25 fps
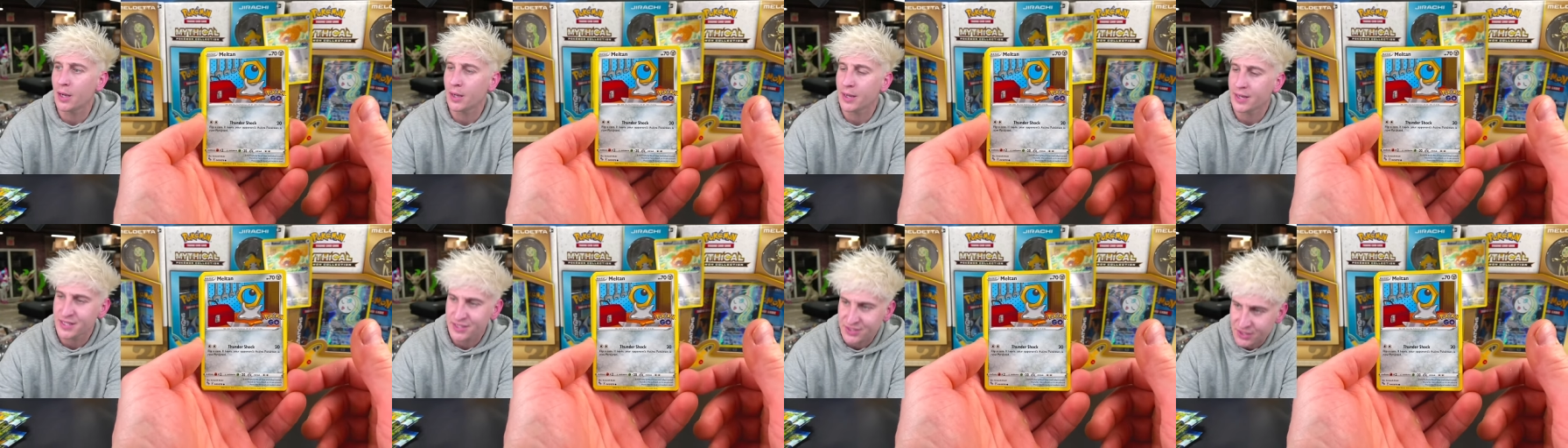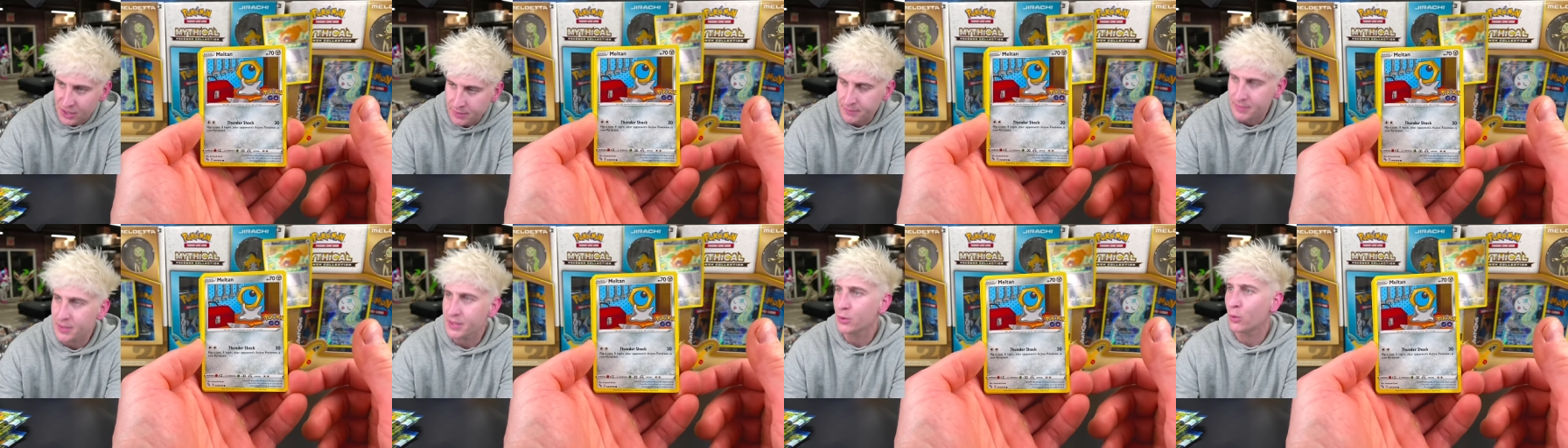
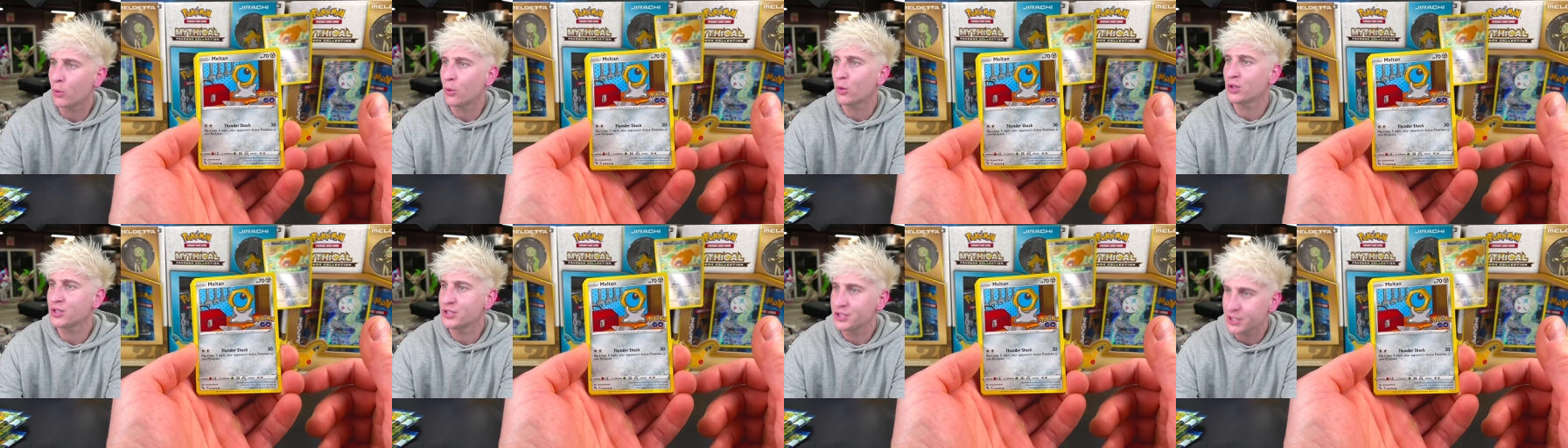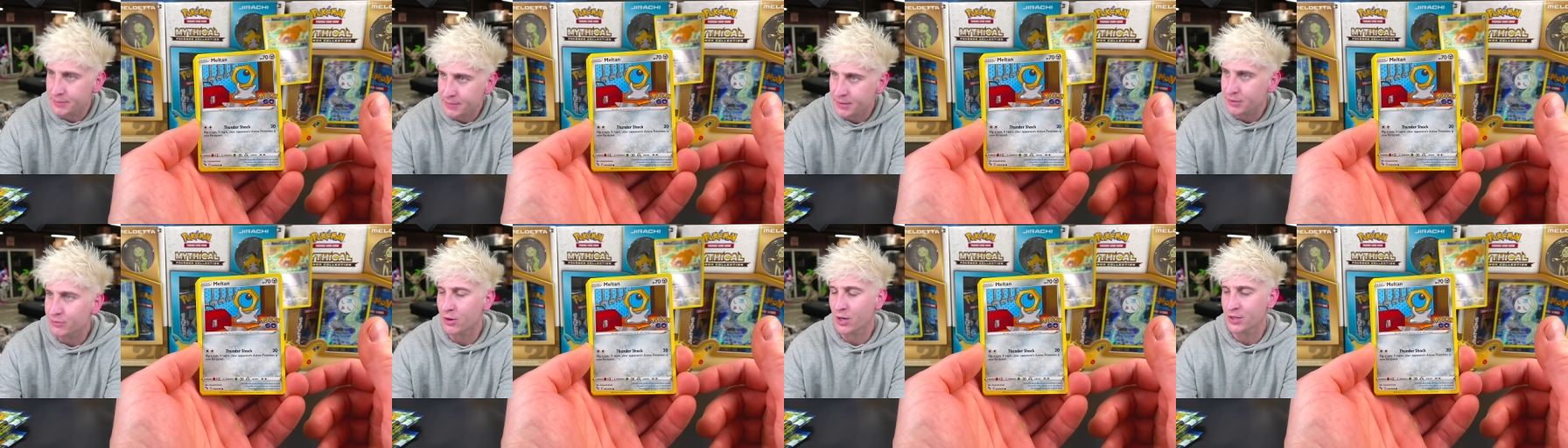excitement or
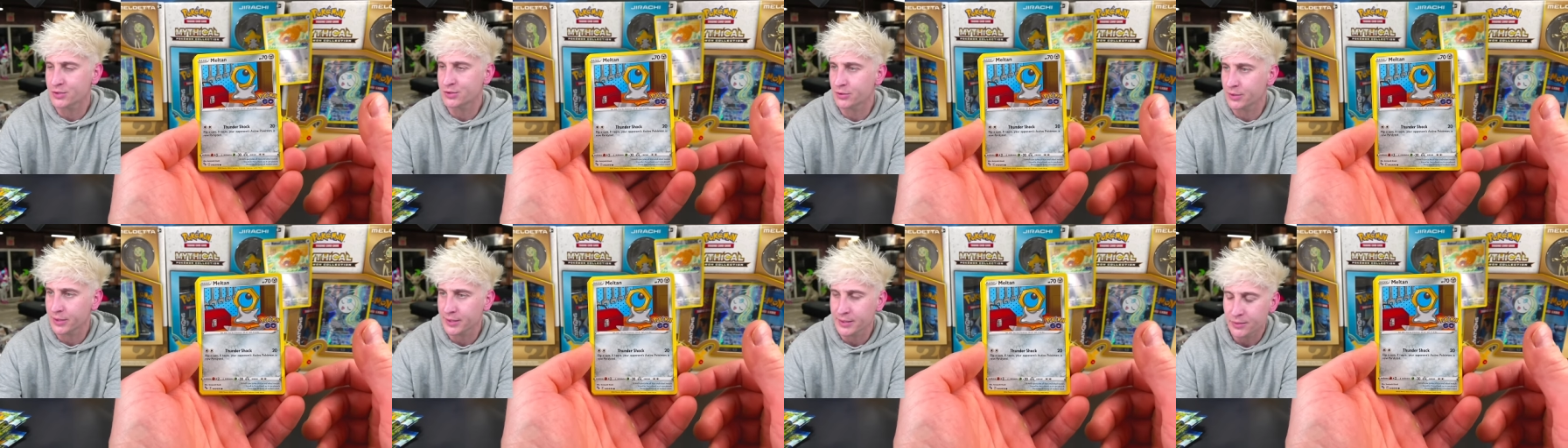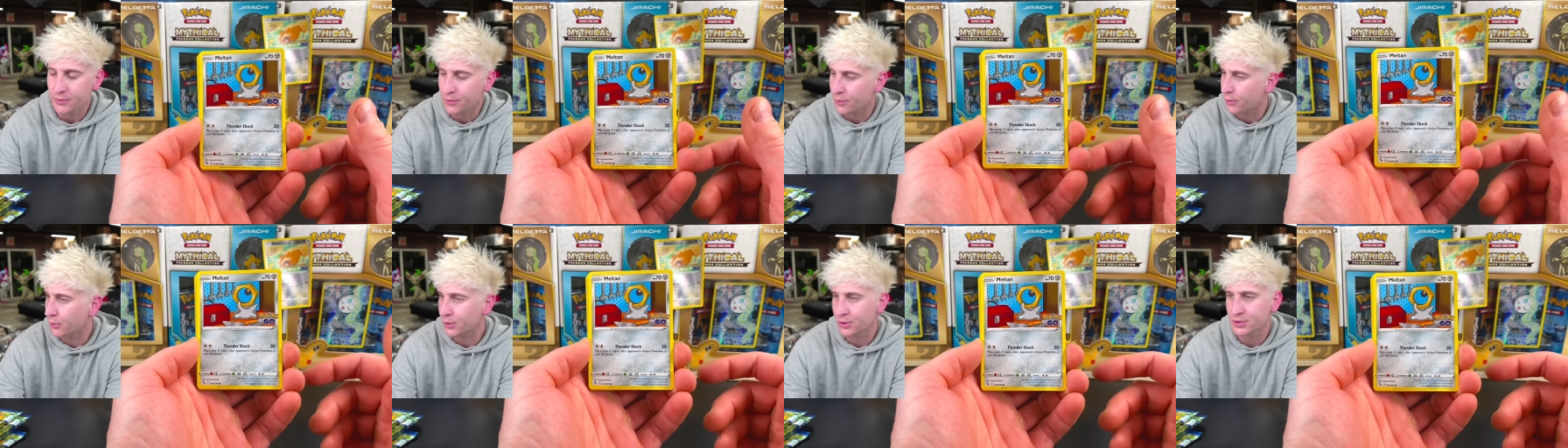Jimmy rustling
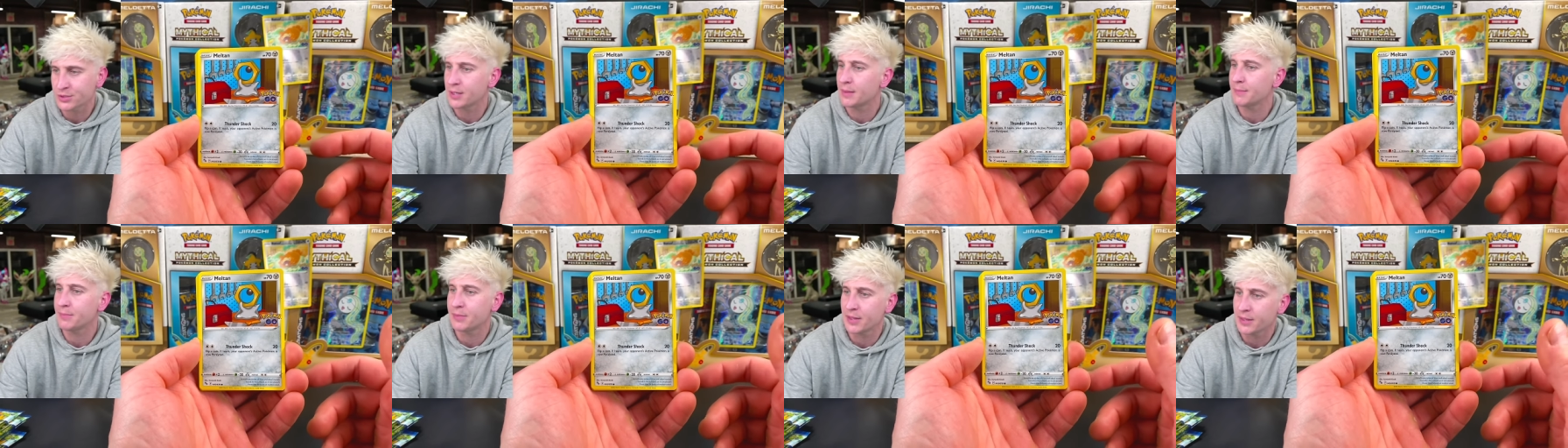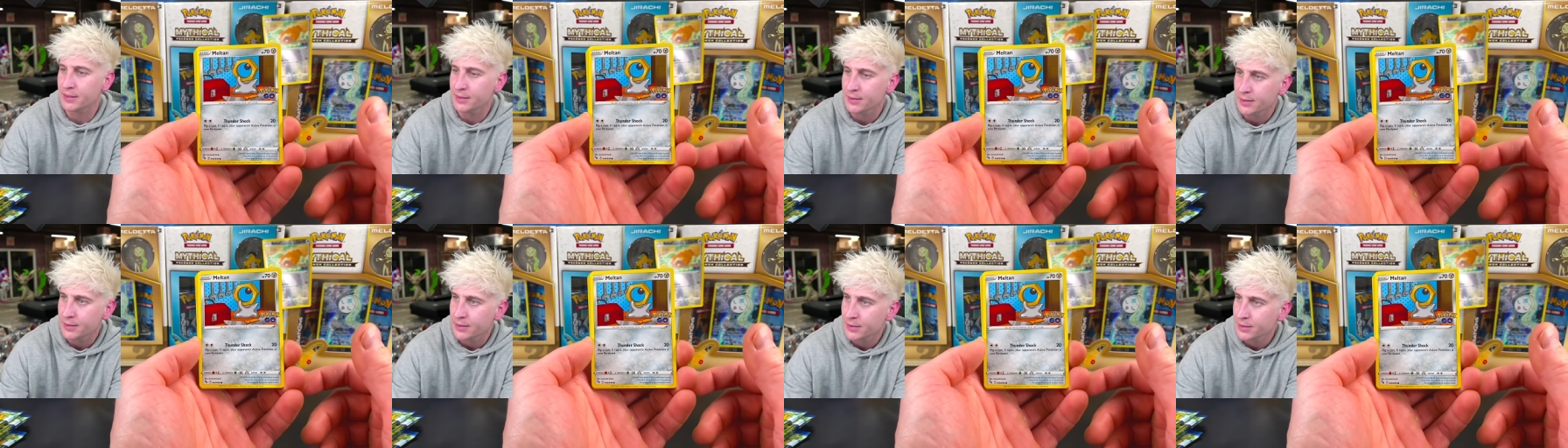or something.
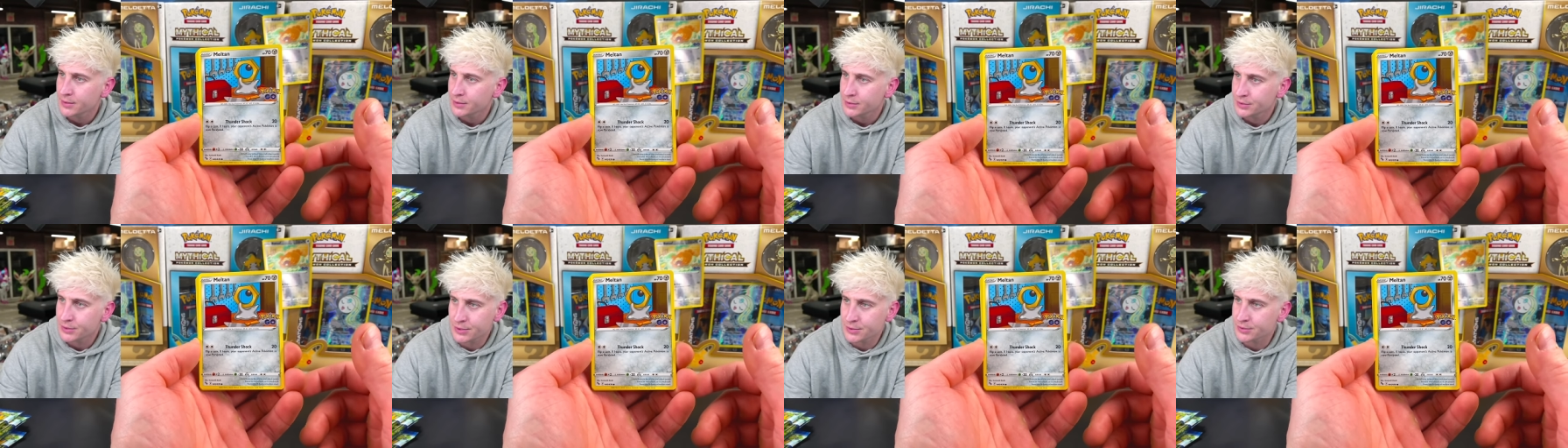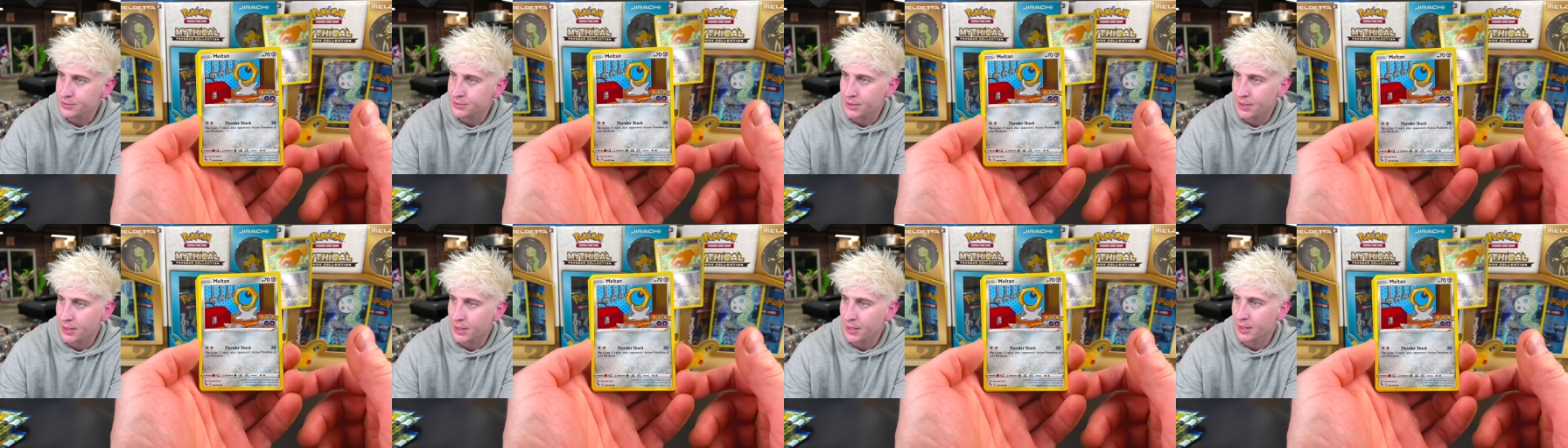
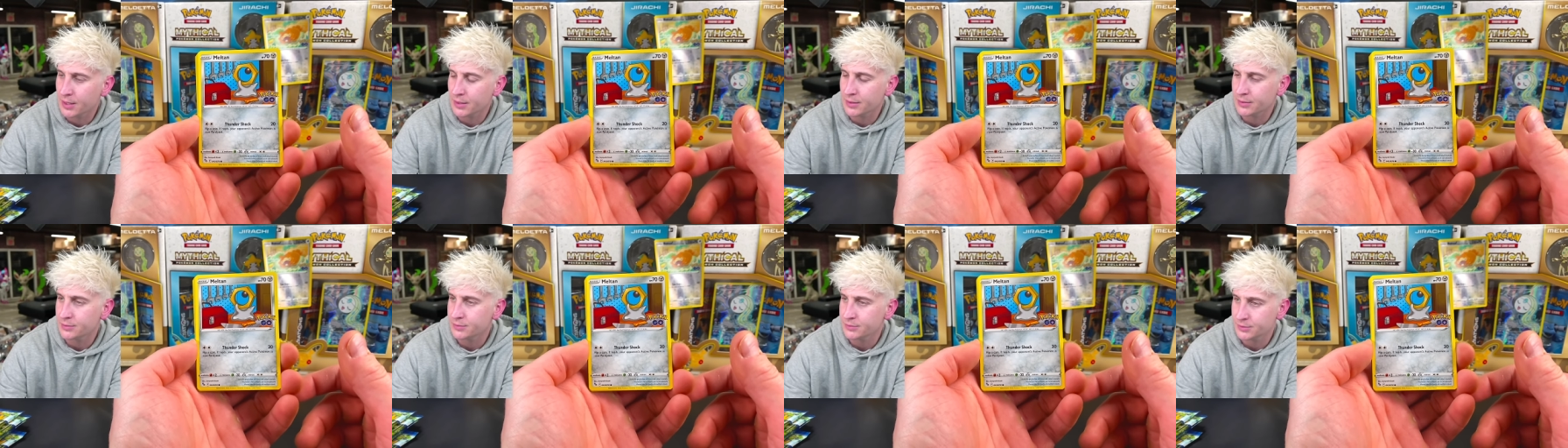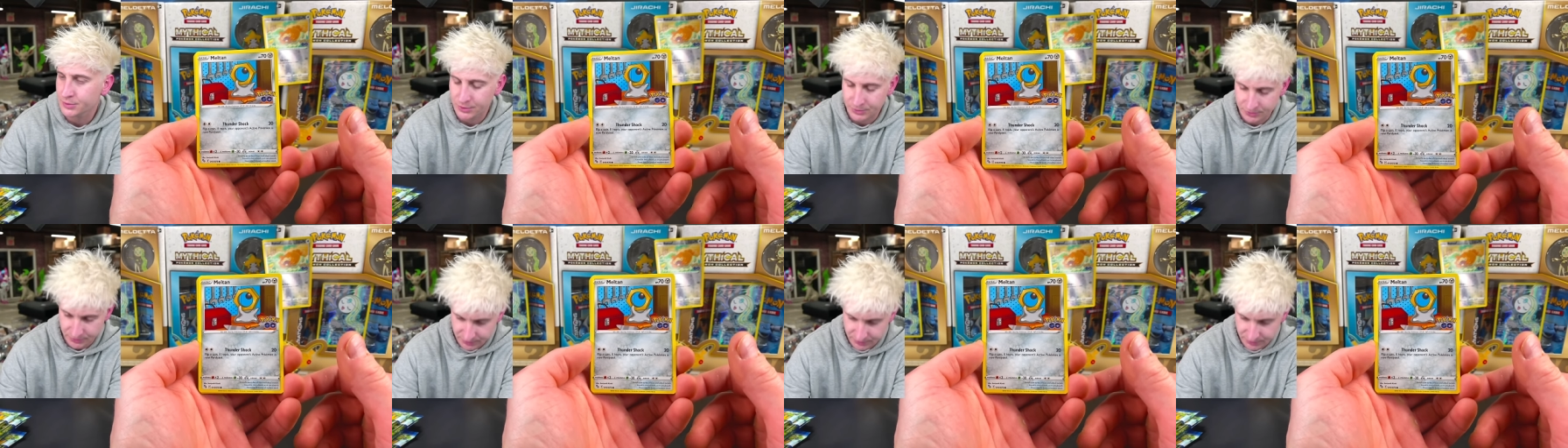Just, uh, just